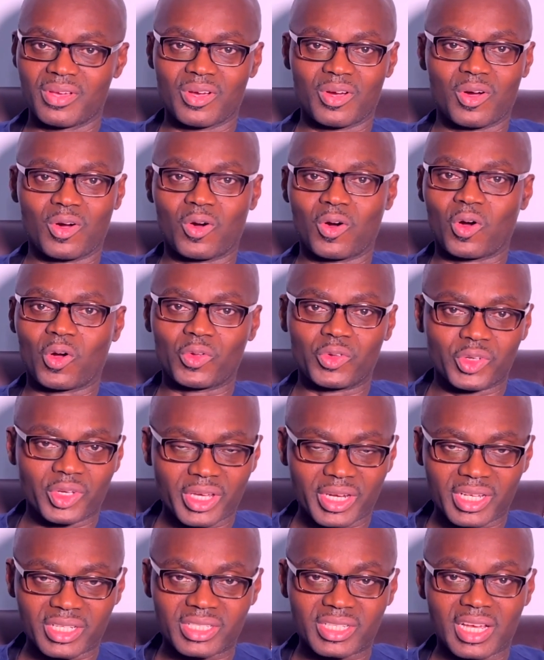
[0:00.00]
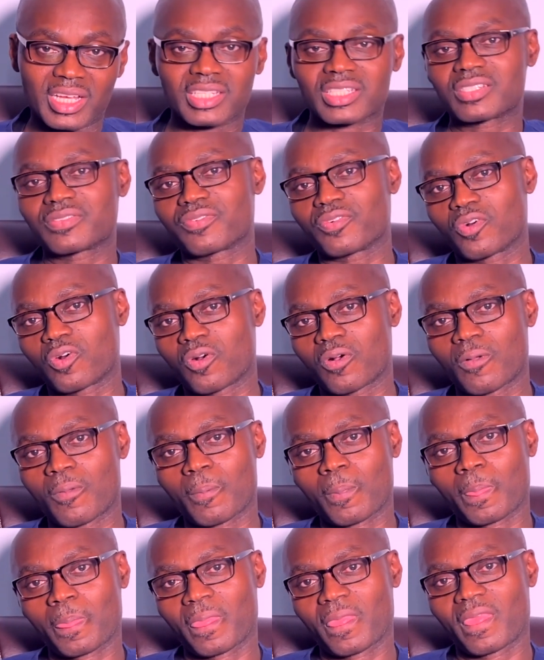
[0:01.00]
or you get a chance for
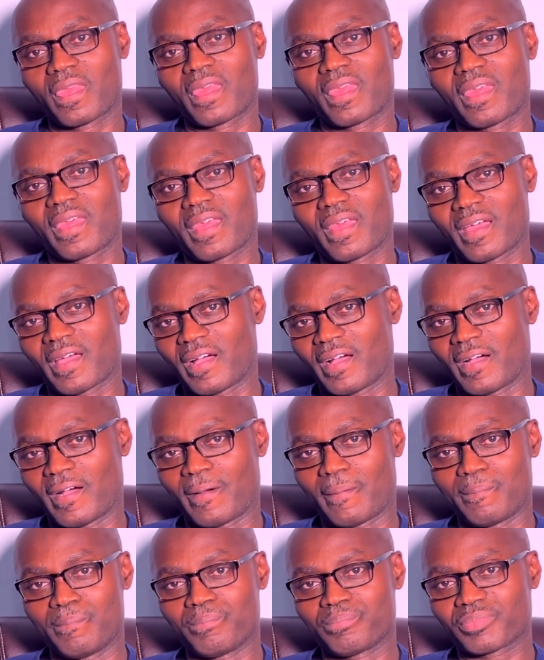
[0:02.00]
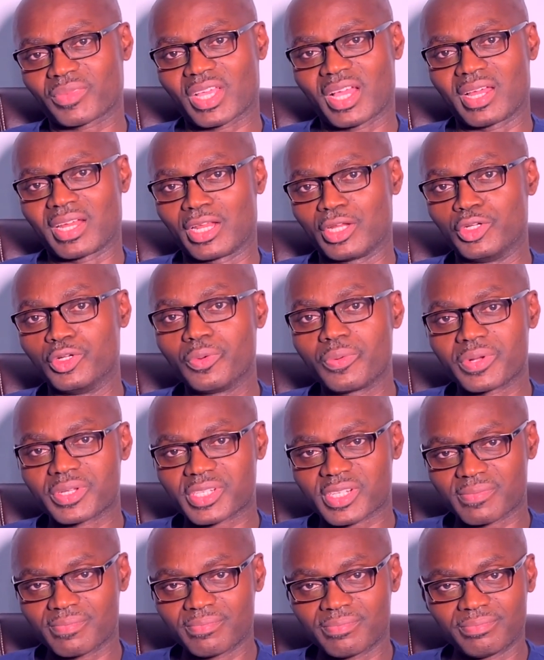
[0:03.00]
an
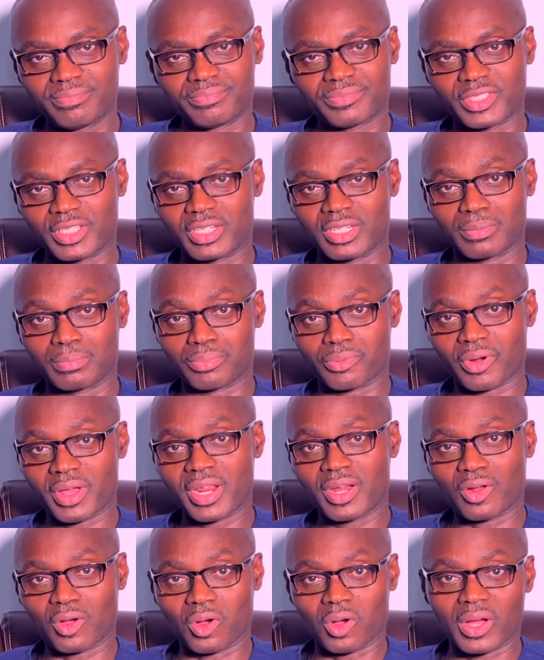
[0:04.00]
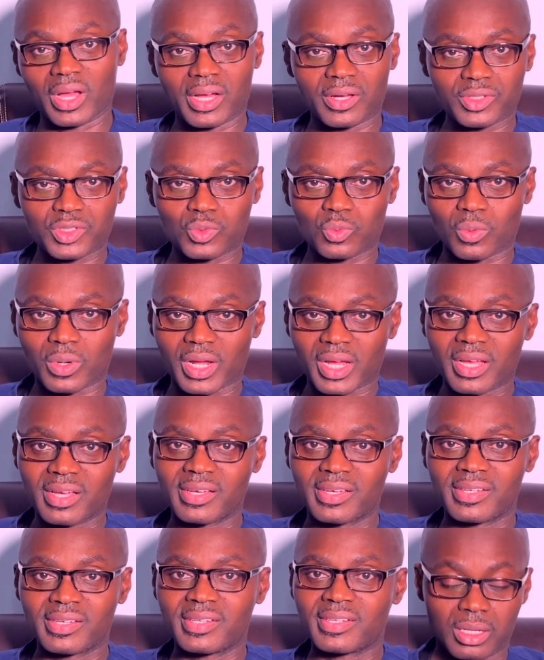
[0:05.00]
aneurysm in the brain or elsewhere.
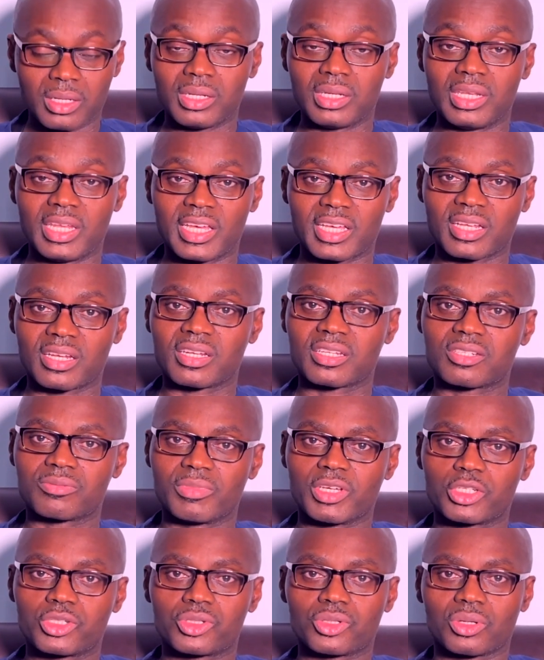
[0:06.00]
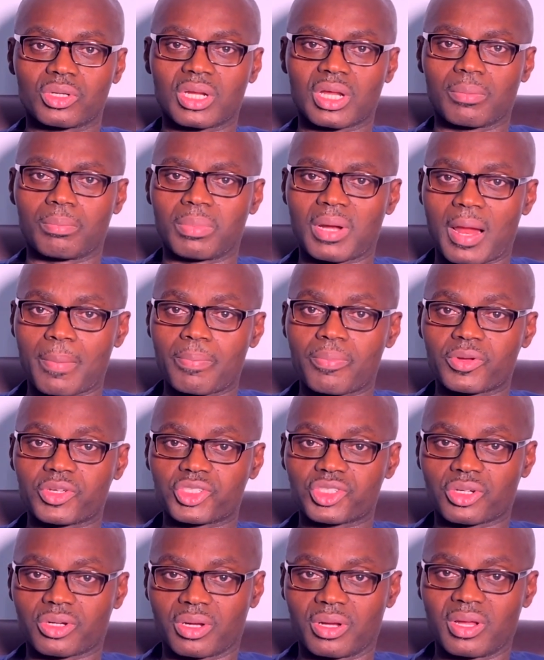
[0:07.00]
Let's make sure that blood
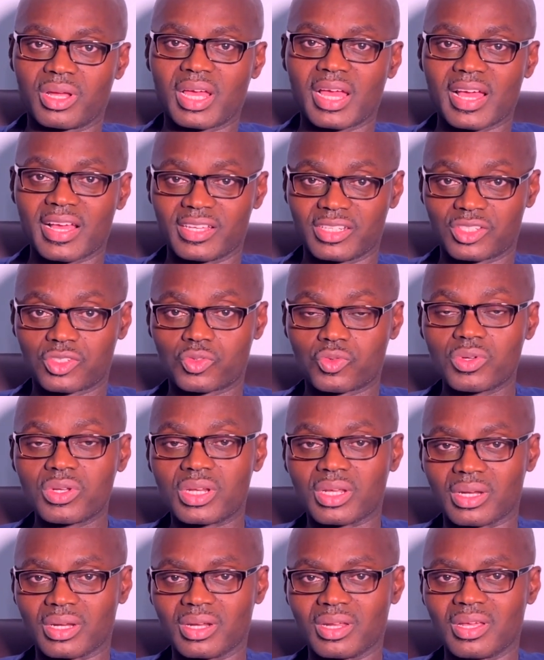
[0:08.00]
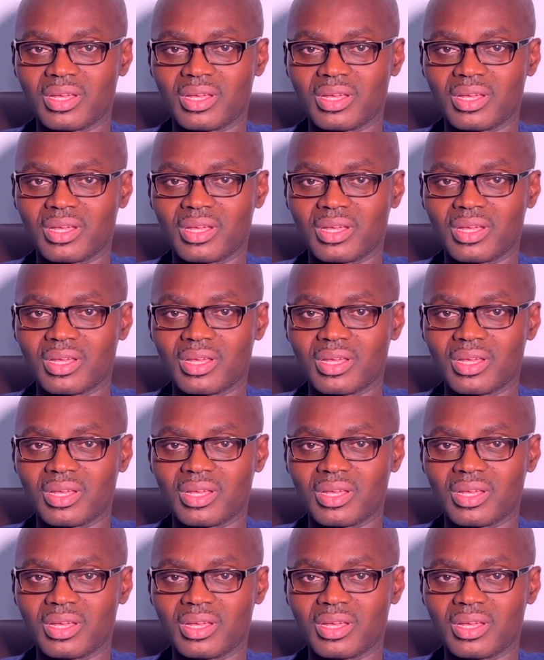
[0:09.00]
pressure is treated.